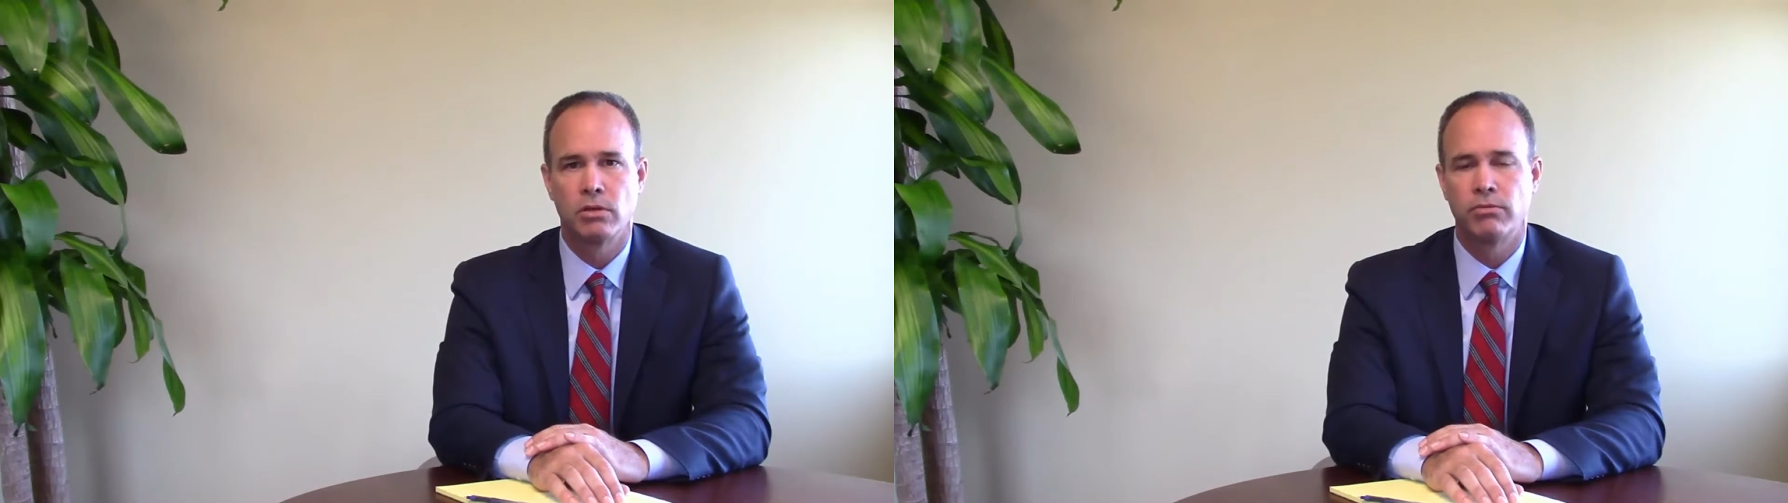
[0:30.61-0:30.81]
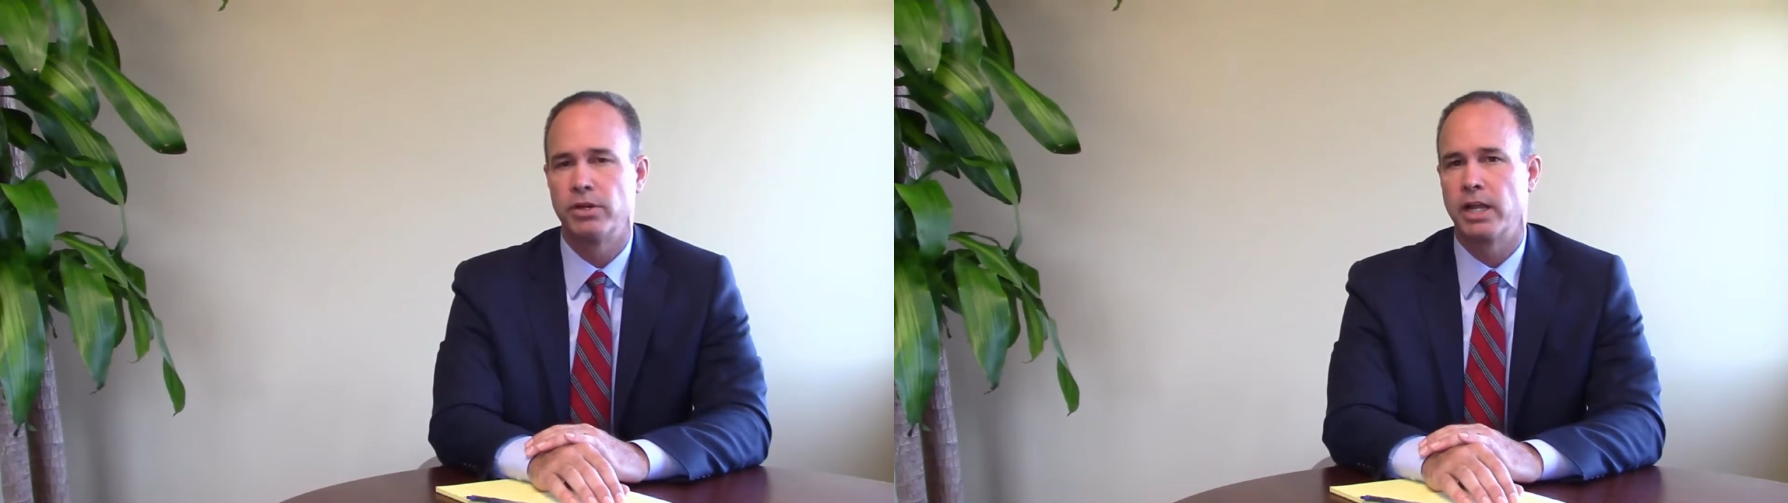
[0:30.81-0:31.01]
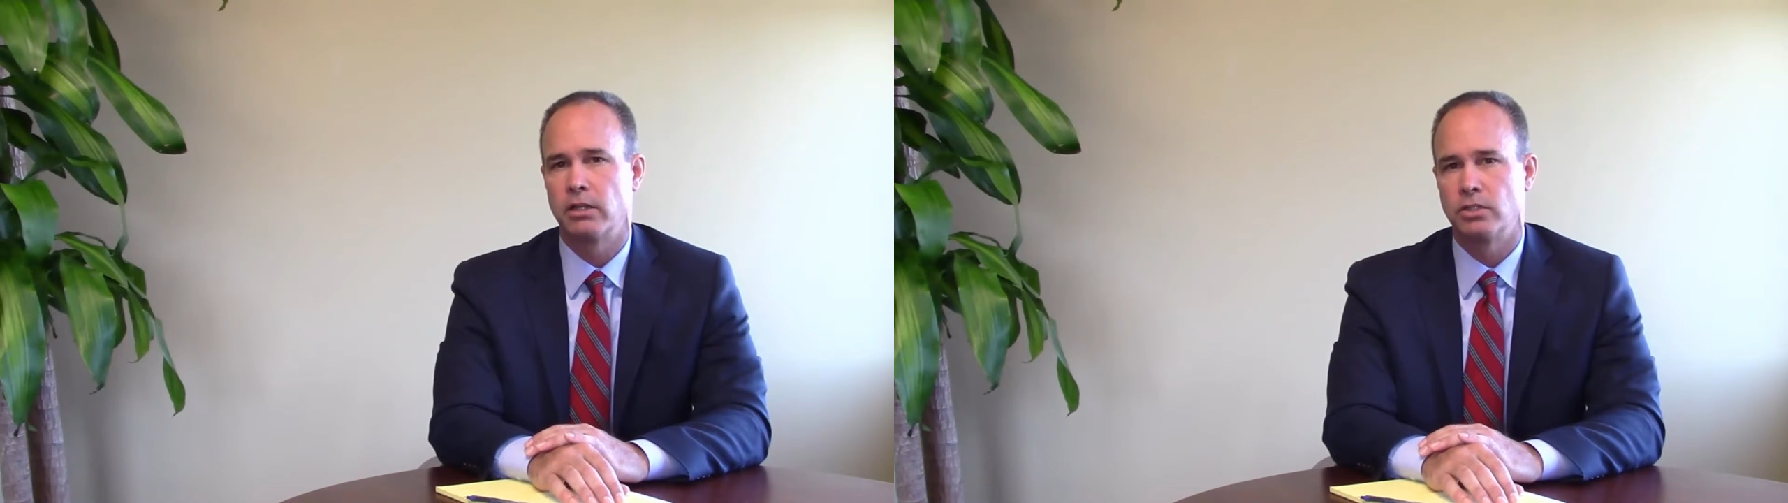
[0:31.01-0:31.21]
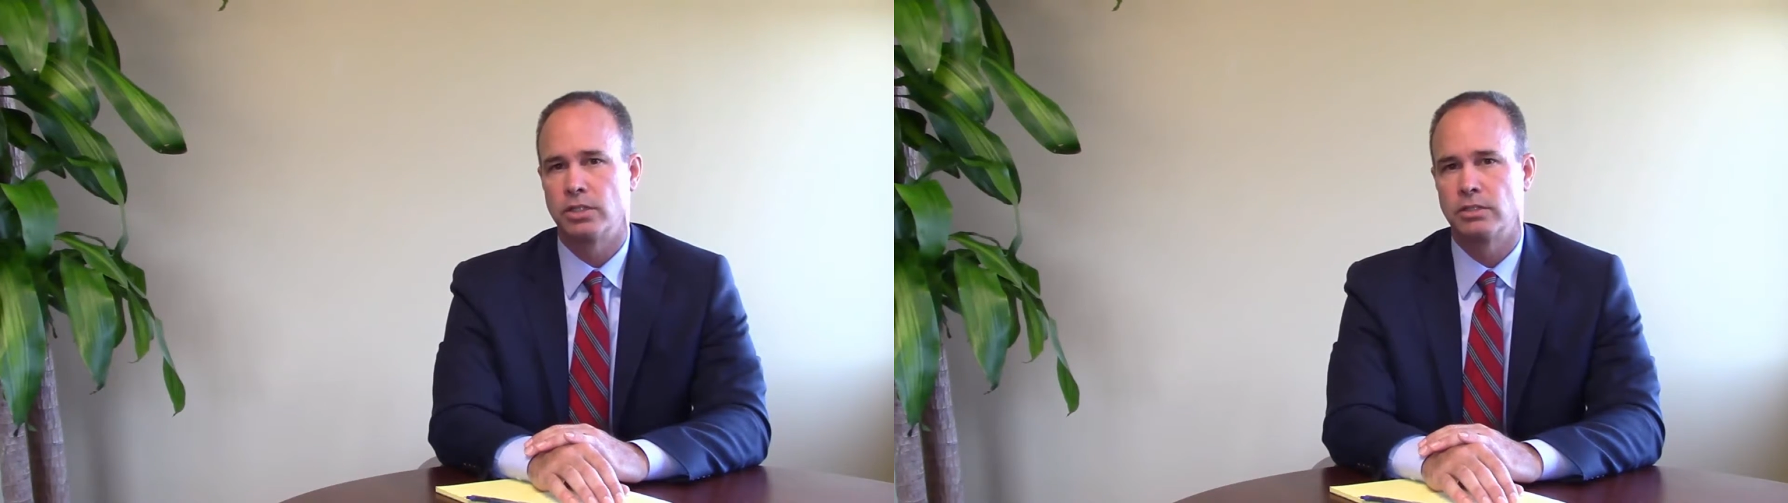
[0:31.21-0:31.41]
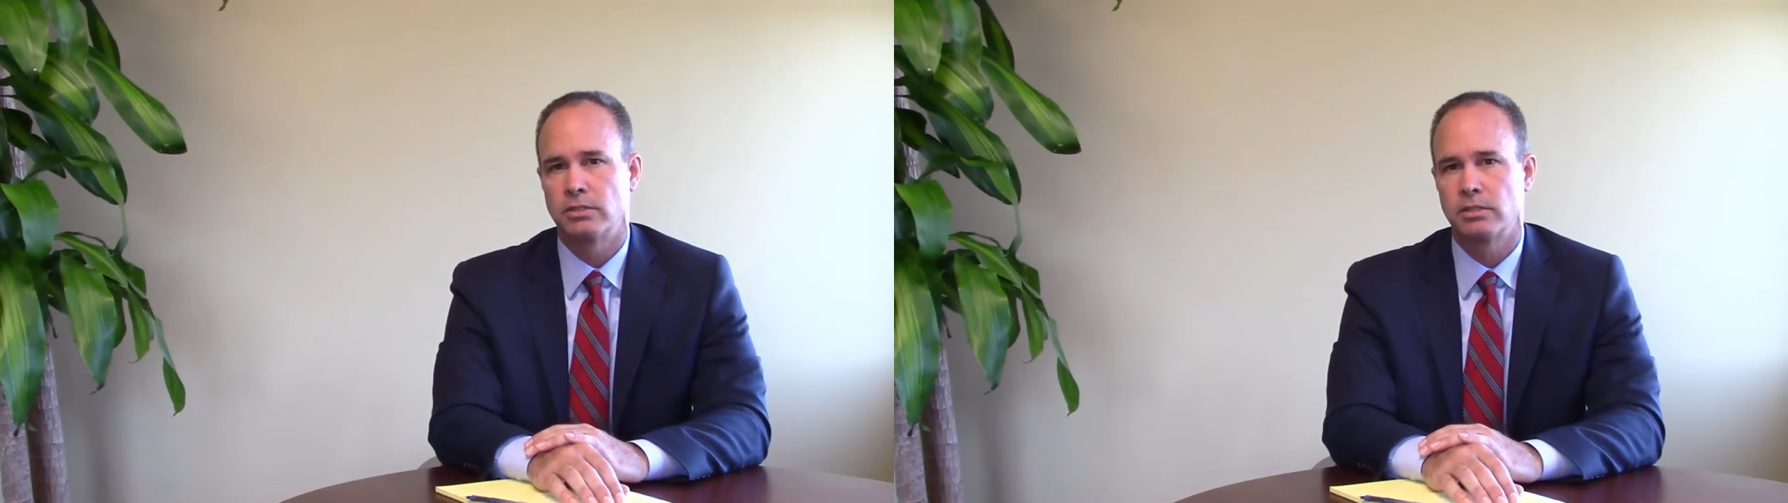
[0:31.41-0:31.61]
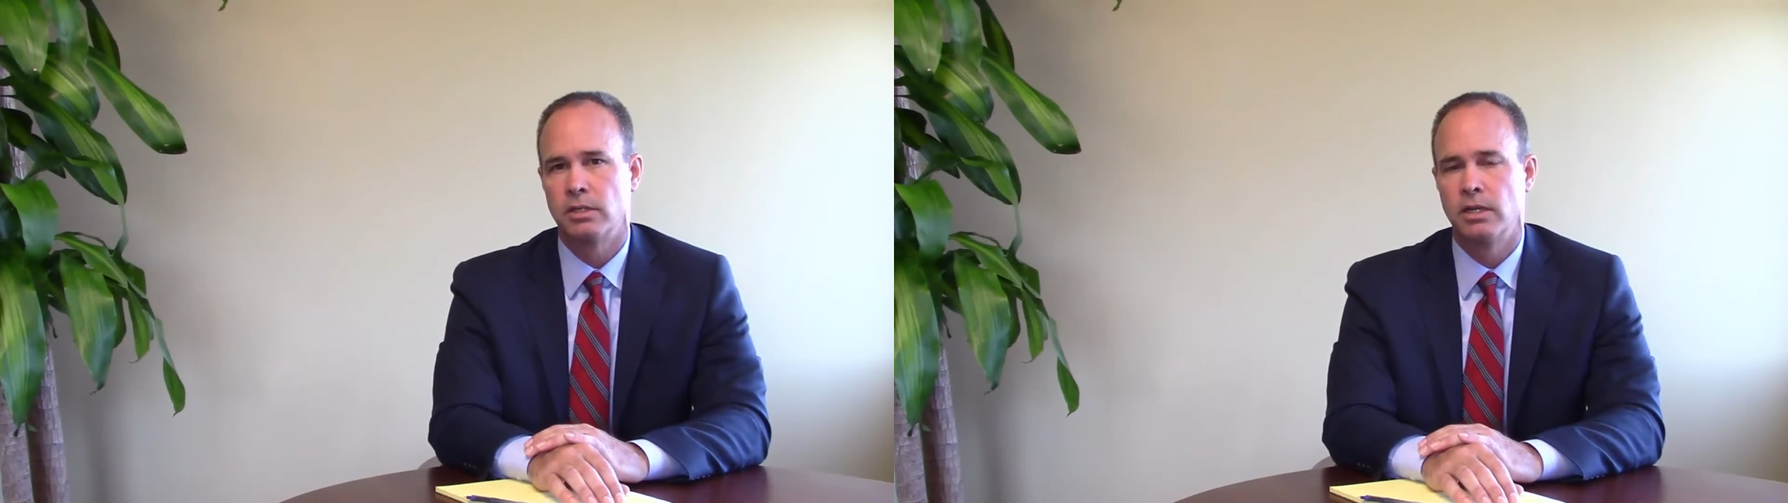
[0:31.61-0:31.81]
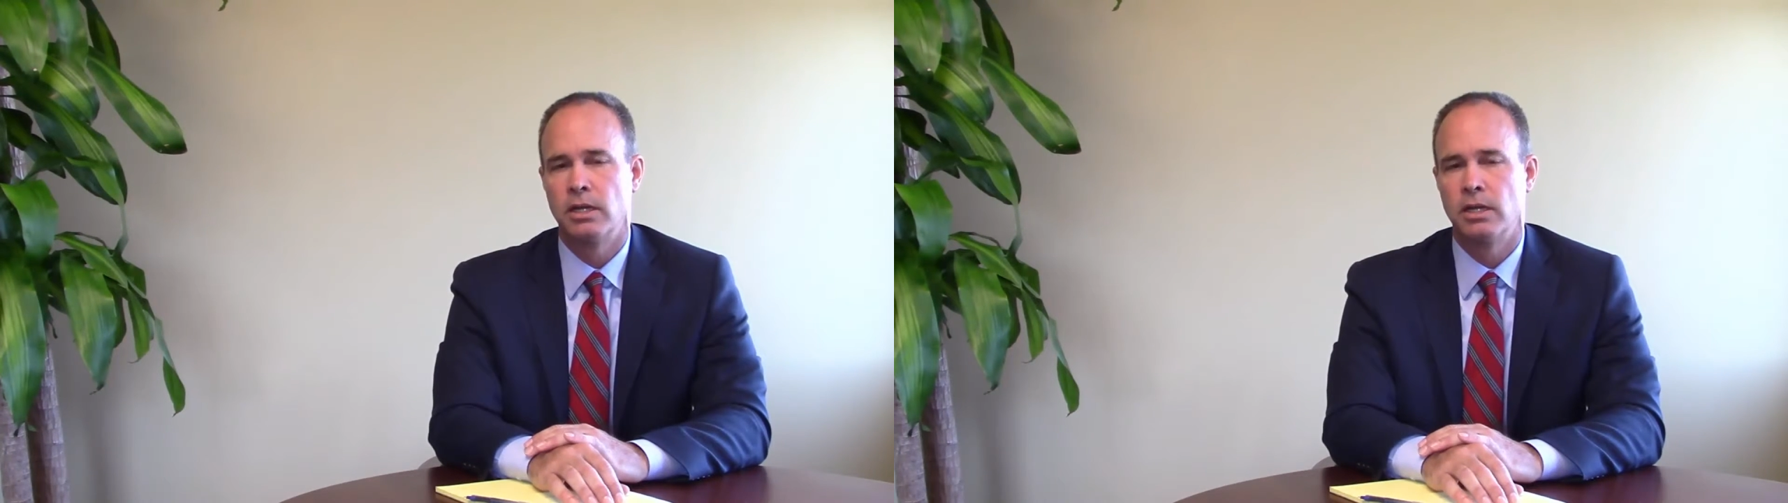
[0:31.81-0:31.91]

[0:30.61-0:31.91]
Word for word: for negligence.